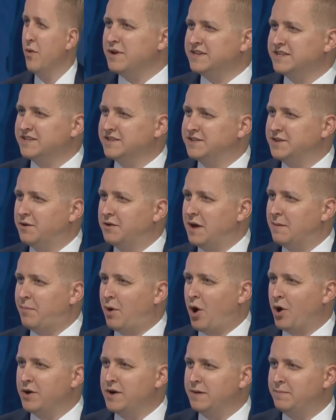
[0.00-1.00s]
from GOP
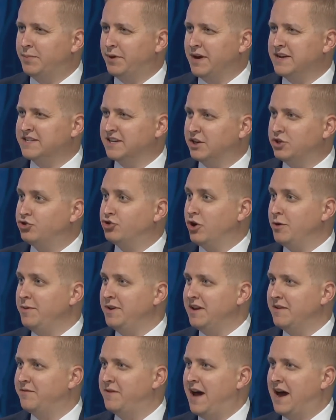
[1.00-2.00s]
Rising Star State
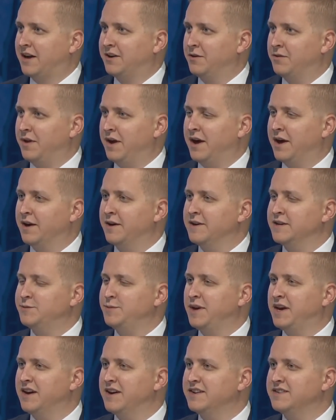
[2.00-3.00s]
Representative
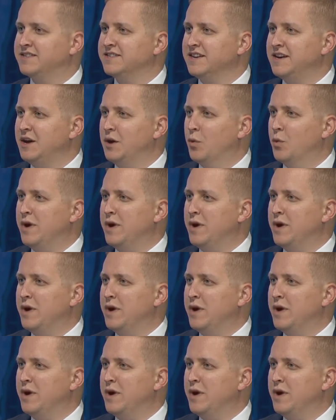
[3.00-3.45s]
Tom Demmer.